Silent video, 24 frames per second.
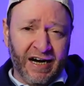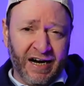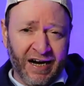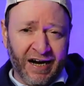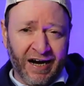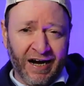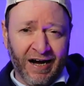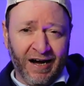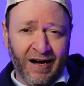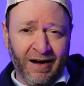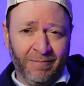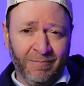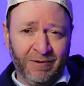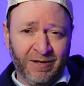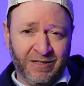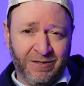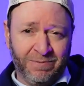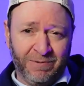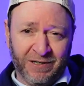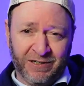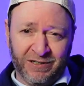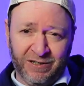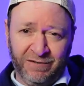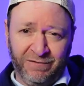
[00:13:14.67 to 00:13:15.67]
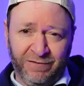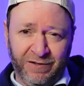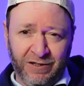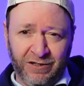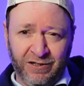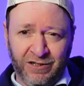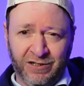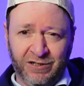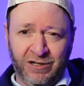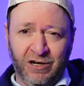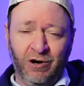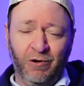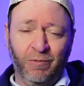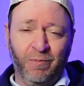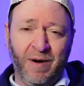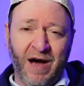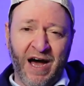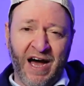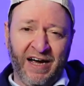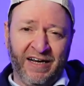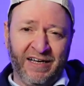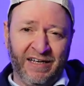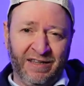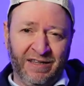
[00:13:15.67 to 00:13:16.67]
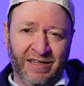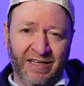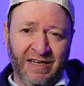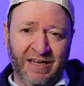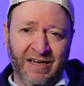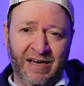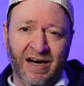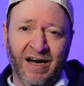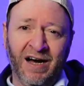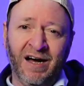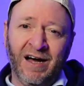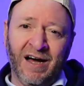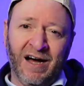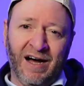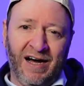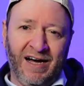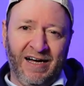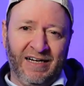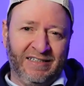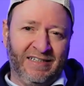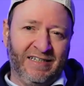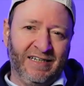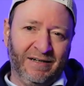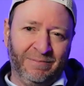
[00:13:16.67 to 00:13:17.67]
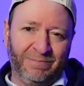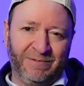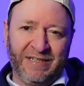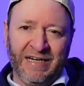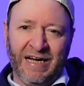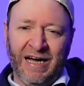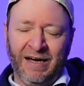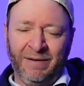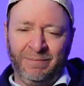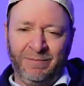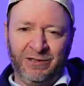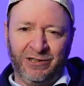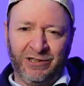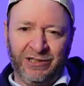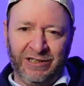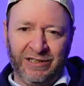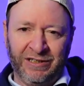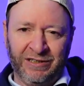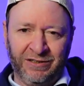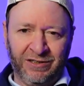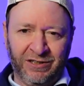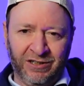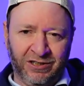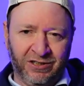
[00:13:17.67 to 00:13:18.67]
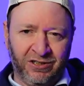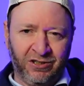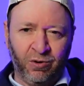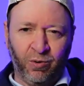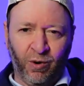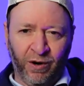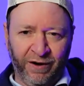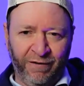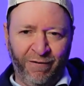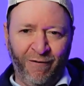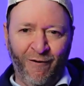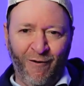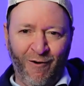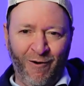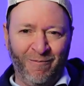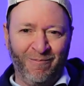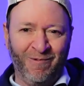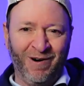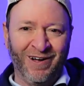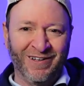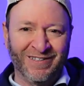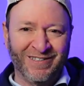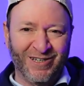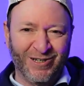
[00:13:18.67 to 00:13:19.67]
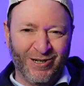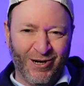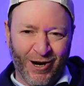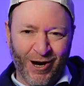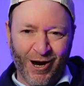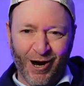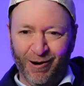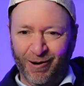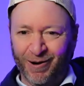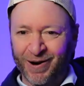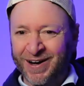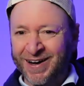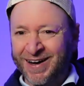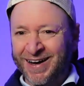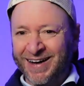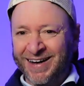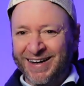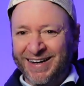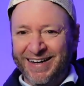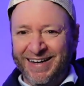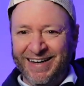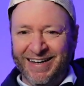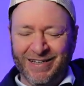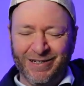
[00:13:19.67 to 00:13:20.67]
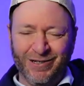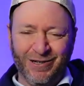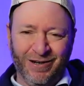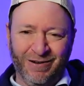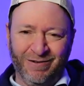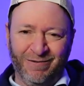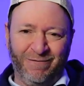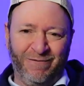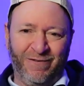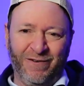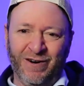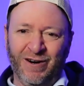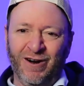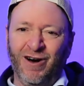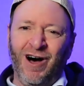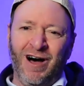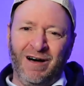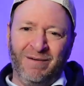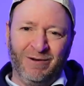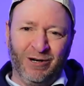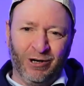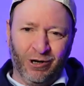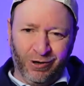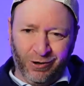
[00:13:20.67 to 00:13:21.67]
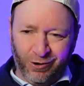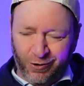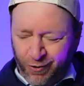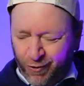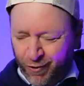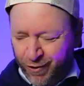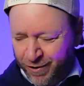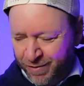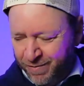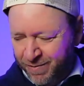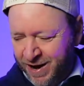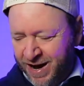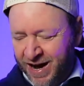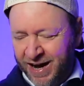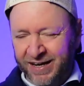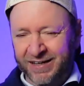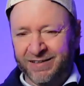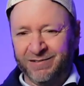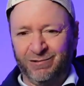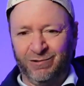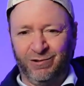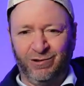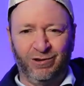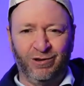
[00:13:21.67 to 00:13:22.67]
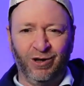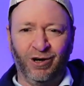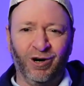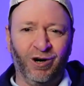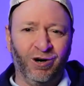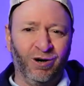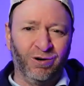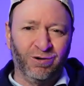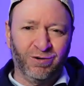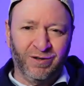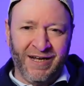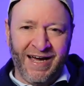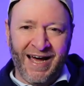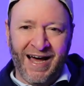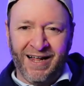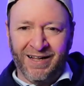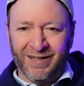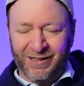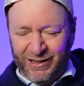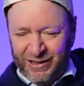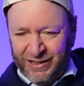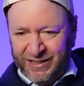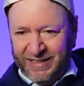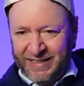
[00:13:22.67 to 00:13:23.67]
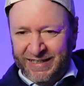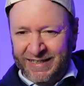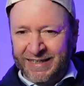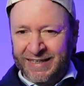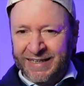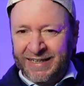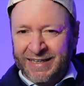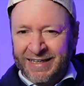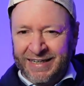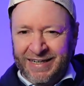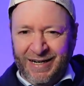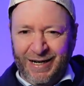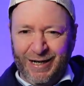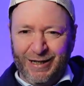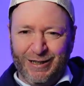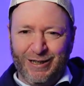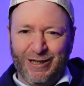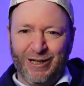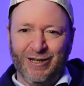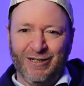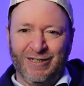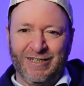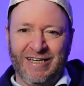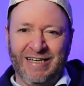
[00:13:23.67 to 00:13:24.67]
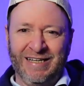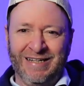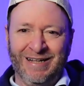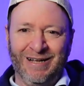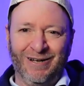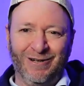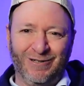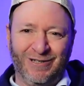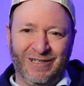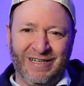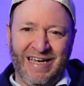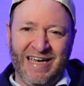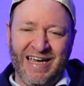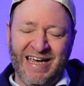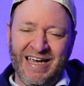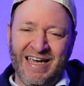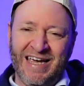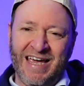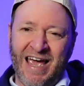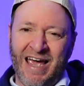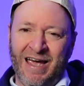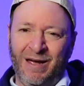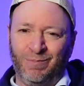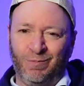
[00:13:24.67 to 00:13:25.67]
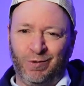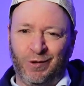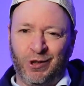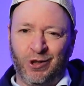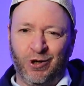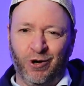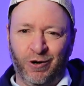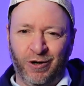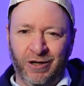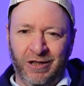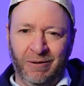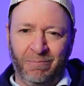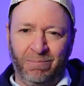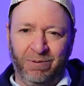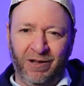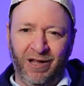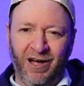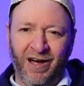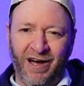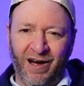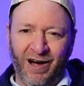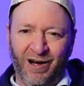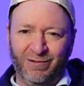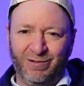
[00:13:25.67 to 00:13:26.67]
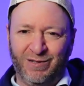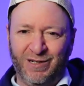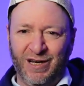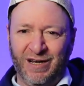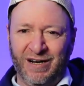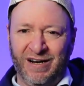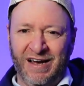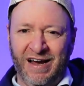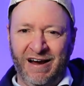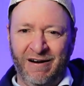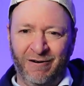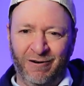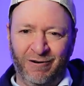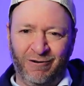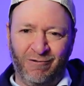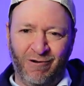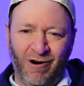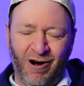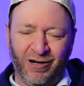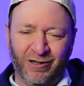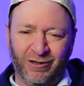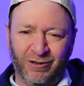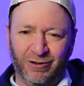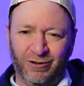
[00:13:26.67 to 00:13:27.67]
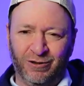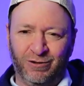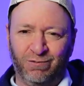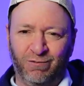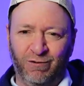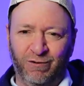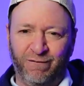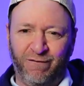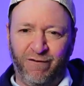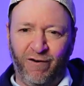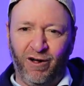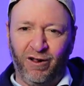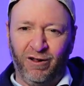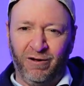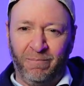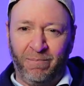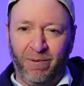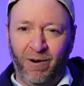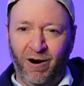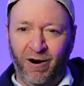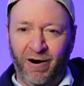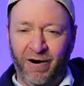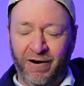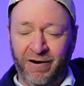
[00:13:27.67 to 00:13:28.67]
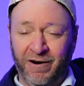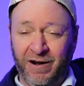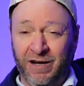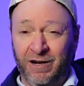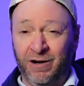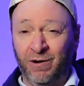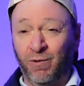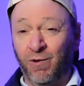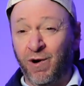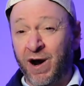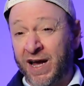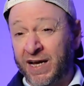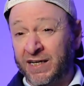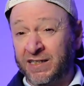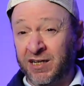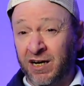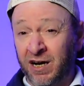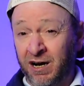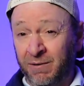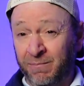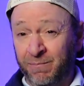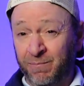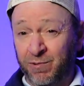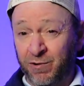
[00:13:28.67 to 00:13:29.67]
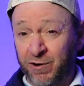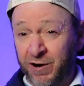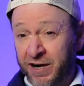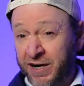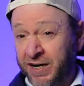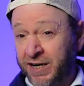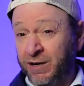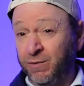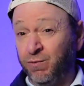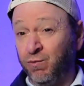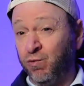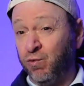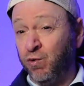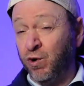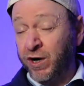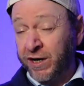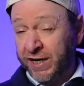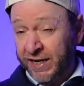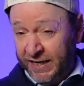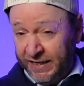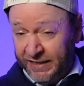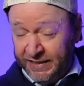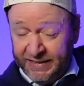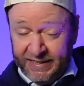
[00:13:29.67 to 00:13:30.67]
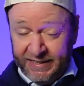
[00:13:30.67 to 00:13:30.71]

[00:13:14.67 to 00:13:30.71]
Um, especially if you just go back in the uh, hot tub time machine just 24 months ago, is a phenomenal quarterback, so talented. It's just in those key games during the playoffs, and Aaron Rodgers would fall apart in a way Tom Brady wouldn't.